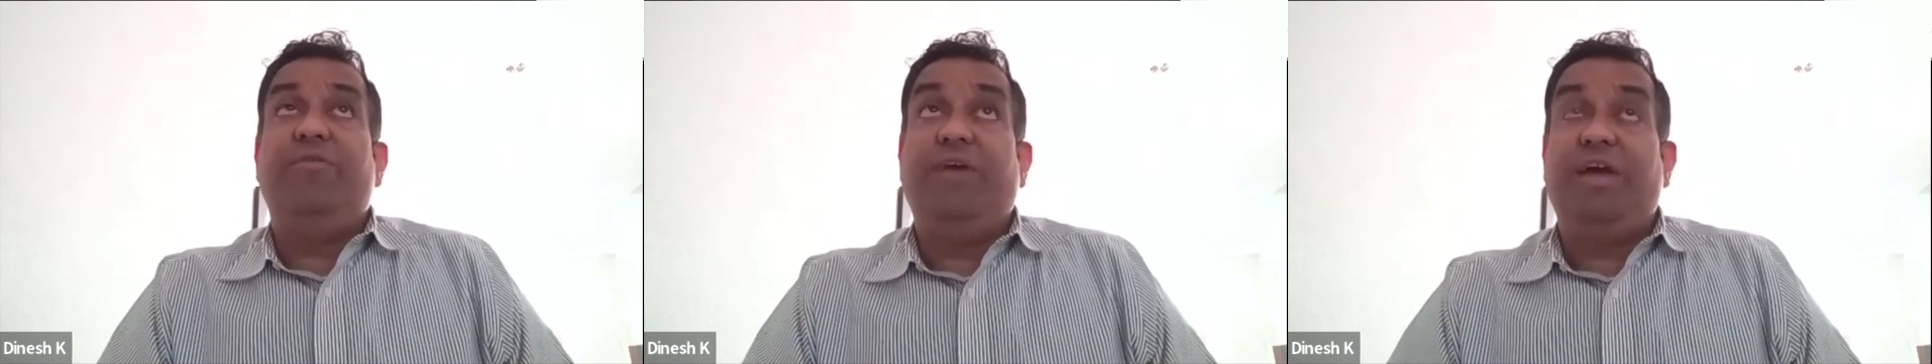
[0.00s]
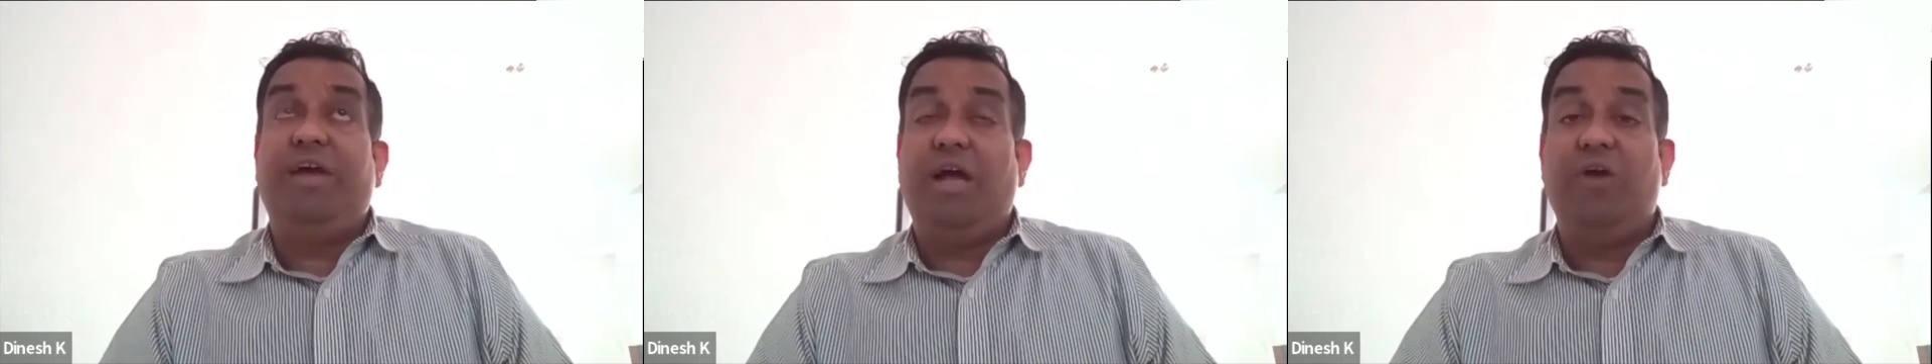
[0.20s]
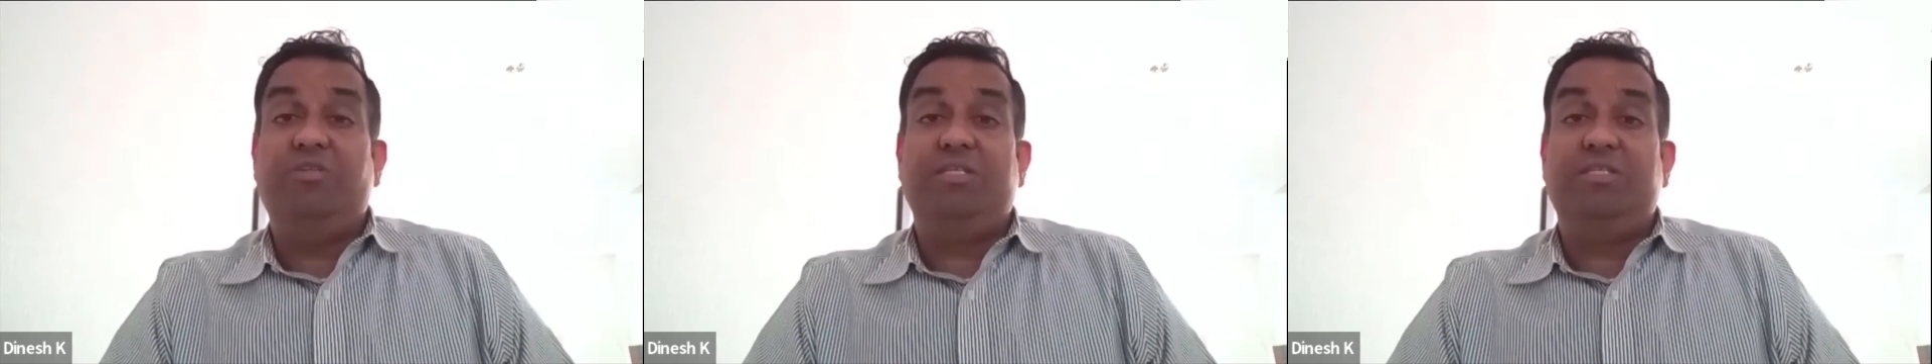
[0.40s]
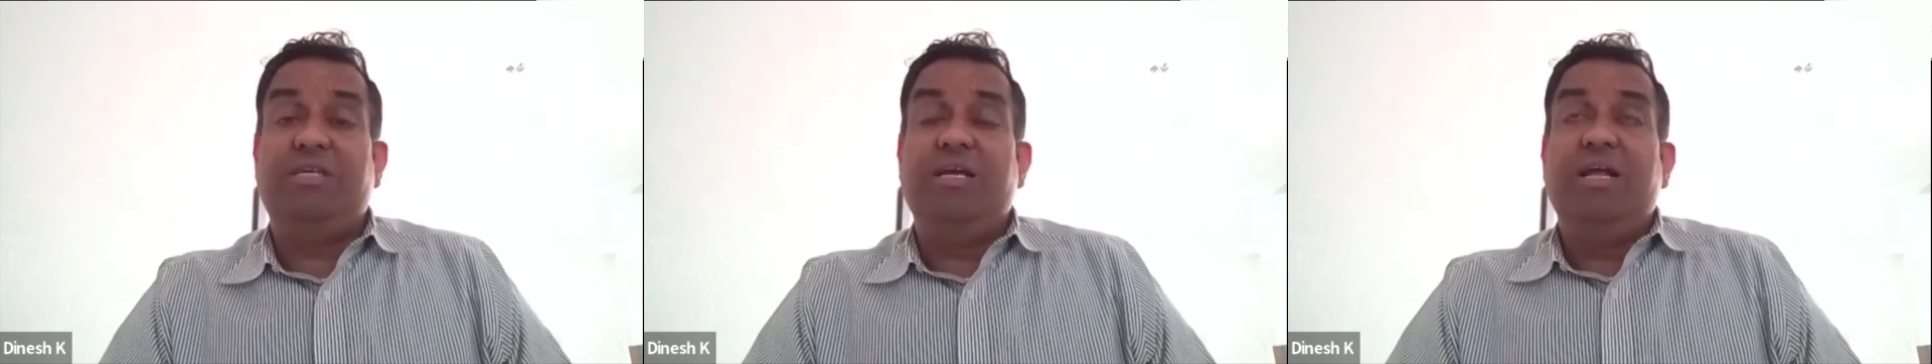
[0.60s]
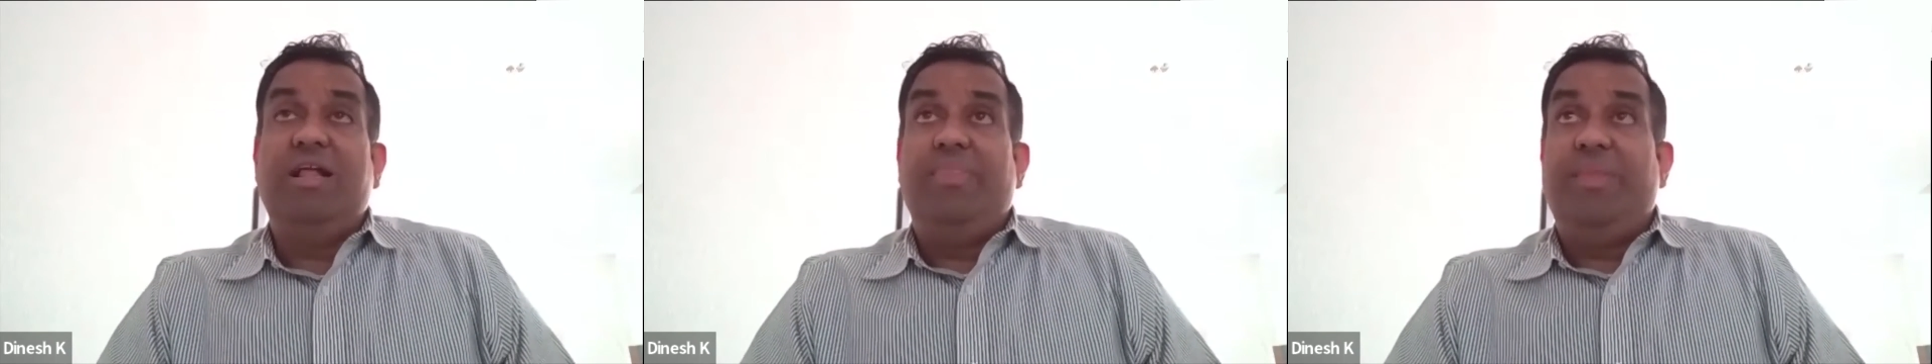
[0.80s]
warehouses,
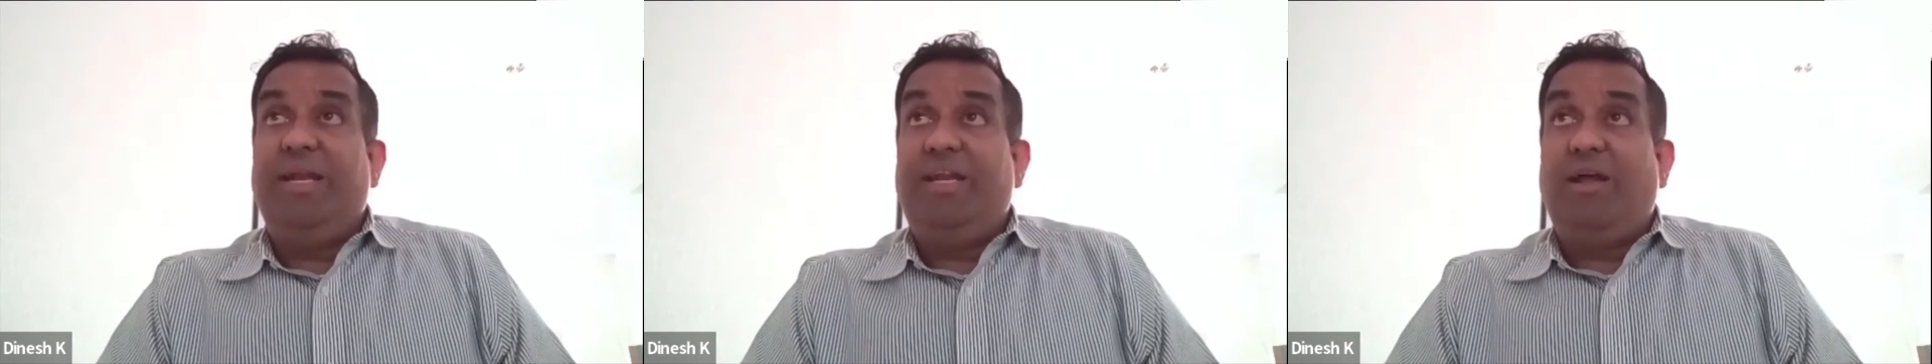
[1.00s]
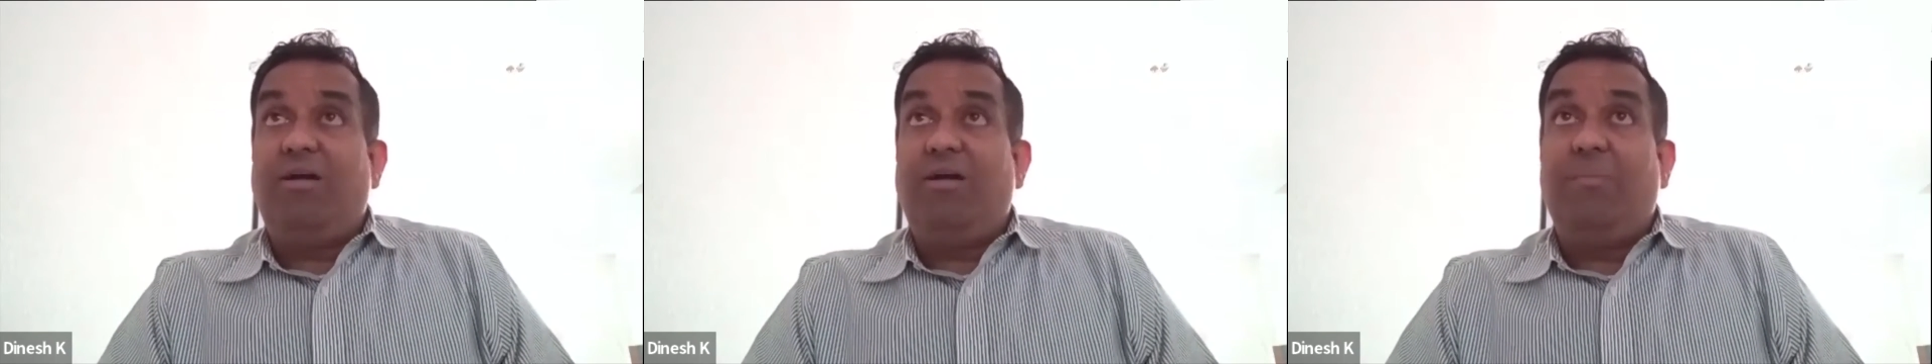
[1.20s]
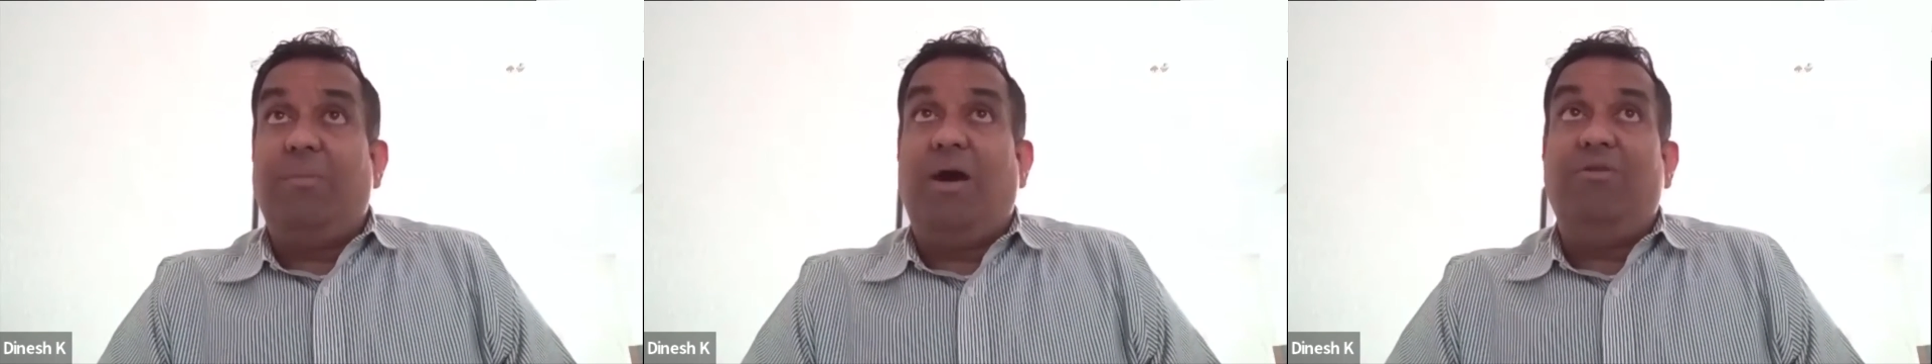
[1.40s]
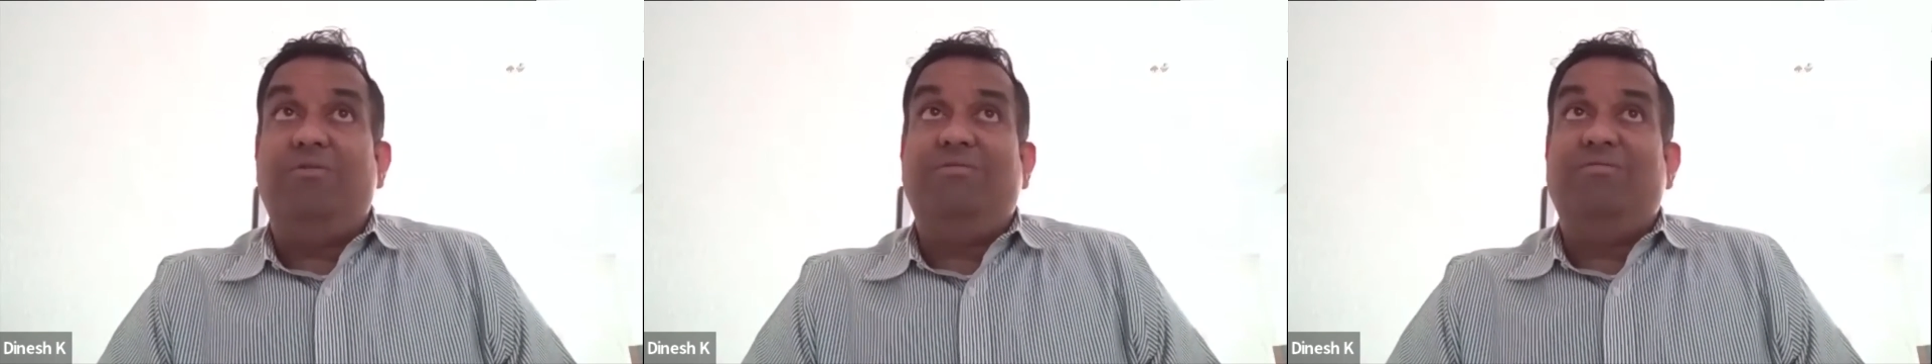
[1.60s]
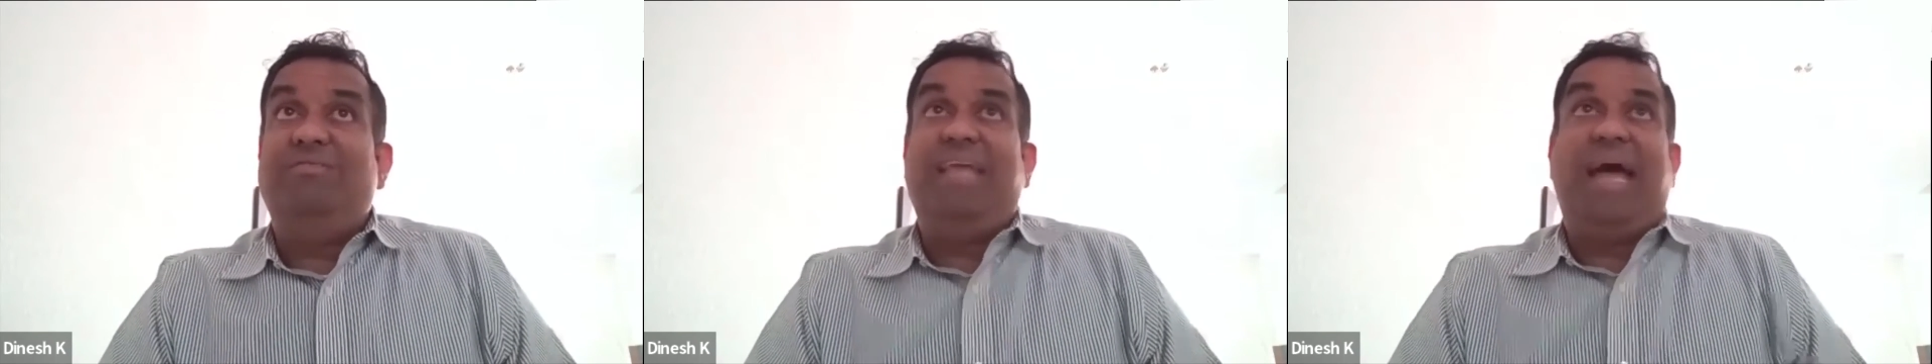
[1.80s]
they talk about